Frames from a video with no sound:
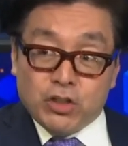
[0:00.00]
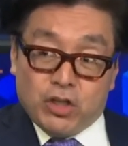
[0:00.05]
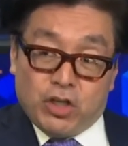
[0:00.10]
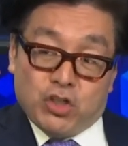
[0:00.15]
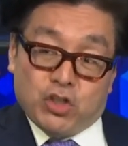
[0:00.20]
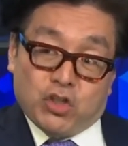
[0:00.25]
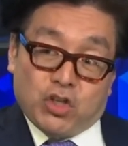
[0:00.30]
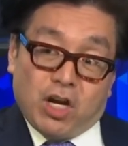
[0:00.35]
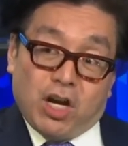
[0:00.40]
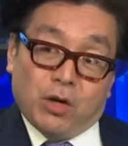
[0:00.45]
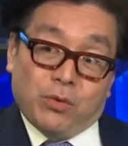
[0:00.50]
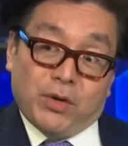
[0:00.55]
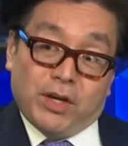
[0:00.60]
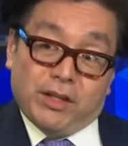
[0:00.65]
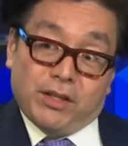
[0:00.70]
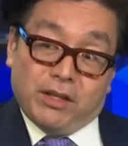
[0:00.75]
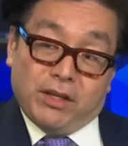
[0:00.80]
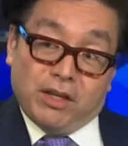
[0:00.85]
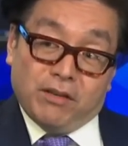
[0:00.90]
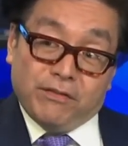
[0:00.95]
chain shock, we
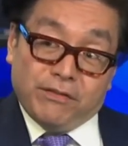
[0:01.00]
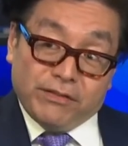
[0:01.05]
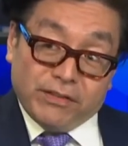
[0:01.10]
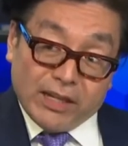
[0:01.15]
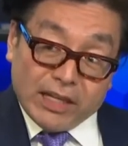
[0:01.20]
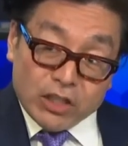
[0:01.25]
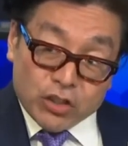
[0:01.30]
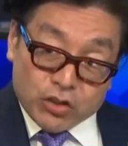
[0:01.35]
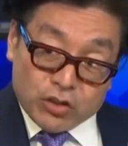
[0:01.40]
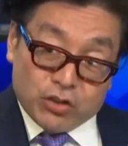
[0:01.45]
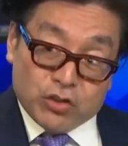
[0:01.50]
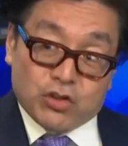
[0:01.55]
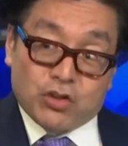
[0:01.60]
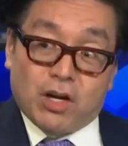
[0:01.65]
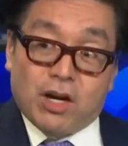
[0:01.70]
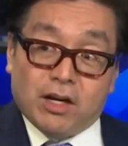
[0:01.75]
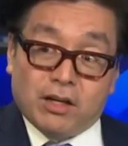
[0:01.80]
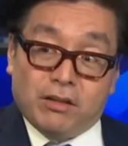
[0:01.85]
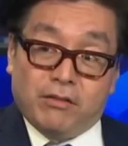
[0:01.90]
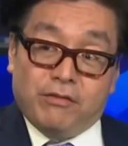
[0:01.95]
had the inflation
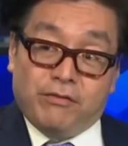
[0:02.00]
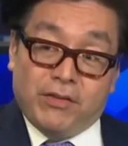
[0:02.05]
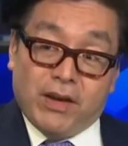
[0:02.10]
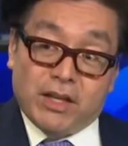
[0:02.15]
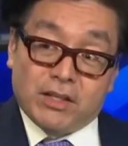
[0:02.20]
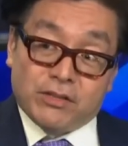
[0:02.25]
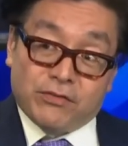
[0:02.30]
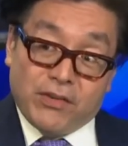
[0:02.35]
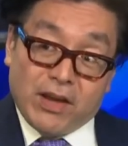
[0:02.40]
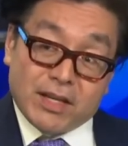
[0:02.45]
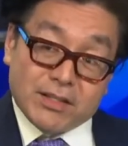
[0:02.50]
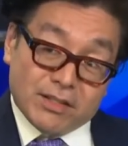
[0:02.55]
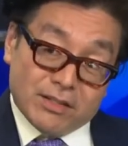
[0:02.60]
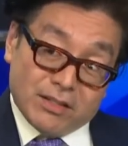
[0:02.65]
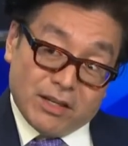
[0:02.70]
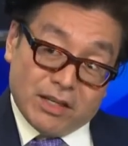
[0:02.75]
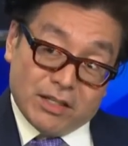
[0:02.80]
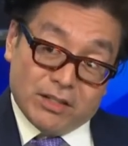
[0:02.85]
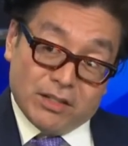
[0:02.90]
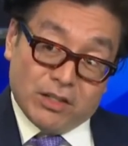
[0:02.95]
shock, the Fed's
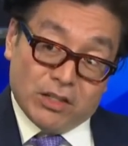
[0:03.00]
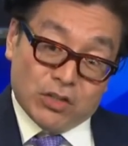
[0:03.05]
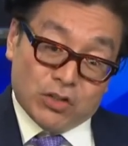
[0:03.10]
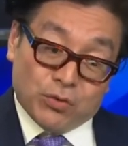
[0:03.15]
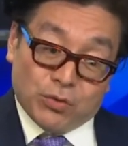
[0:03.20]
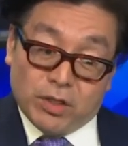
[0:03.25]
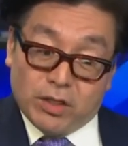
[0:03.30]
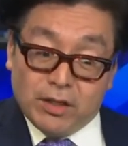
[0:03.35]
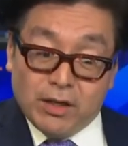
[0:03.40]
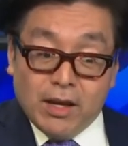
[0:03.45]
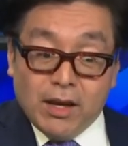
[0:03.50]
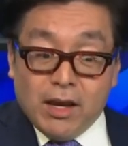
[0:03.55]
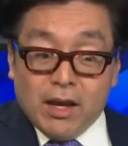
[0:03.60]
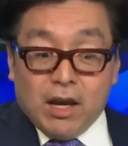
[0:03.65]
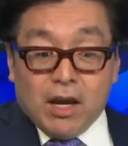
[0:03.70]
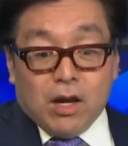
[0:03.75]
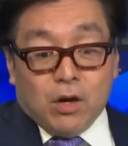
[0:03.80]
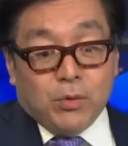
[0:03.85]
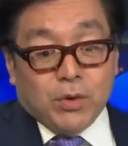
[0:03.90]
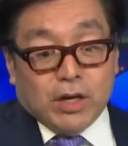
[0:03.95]
fastest hikes in history,
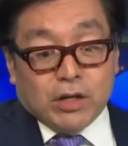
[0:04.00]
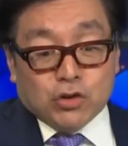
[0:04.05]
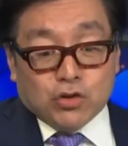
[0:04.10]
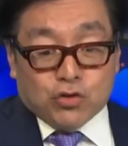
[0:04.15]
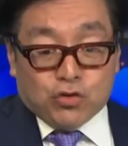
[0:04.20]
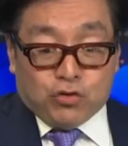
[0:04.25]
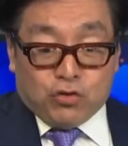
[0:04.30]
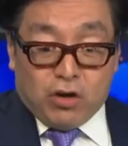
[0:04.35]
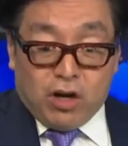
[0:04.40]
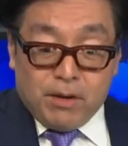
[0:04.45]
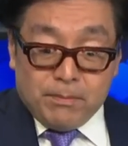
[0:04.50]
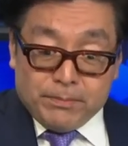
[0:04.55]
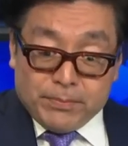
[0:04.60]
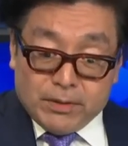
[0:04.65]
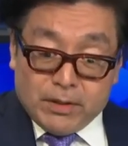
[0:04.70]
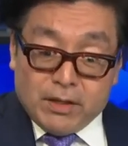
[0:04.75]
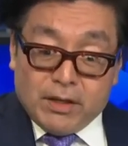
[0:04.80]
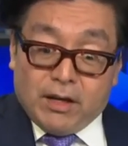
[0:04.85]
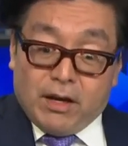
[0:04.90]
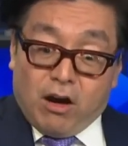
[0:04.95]
we had Trump
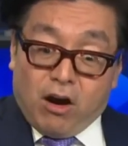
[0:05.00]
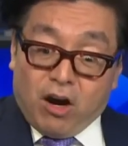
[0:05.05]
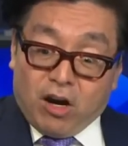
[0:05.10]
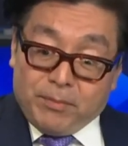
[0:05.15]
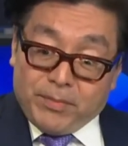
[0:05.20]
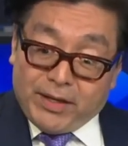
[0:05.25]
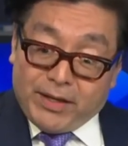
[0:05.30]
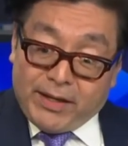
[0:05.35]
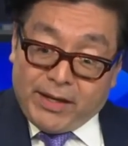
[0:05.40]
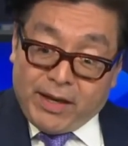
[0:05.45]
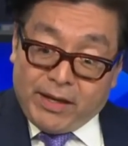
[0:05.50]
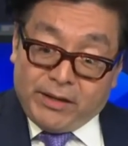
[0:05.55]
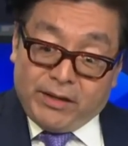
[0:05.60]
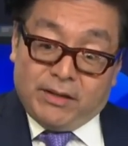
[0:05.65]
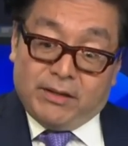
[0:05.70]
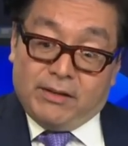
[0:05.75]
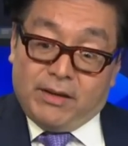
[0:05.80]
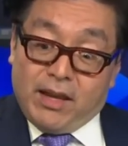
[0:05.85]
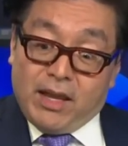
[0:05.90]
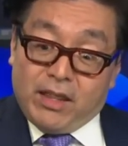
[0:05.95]

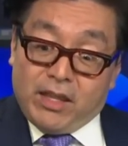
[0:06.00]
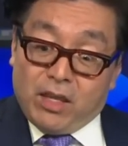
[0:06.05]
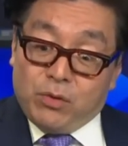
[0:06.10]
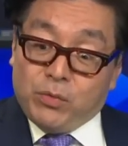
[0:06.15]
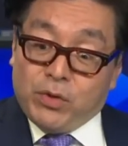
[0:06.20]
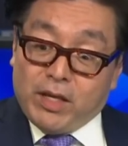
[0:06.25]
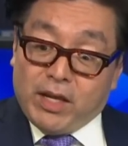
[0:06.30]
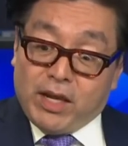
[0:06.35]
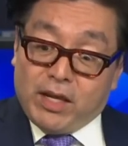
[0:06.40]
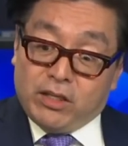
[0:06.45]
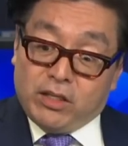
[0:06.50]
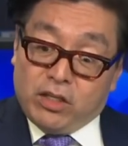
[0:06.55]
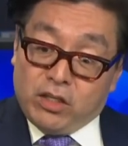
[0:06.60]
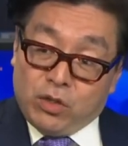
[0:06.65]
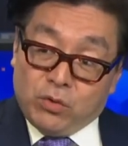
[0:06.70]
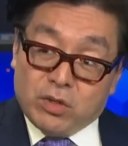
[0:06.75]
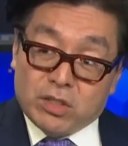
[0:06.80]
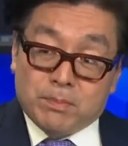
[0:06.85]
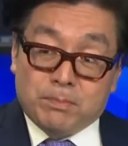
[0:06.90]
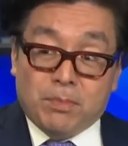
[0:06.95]
Armageddon, and then we had the
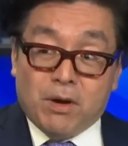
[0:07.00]
U.S.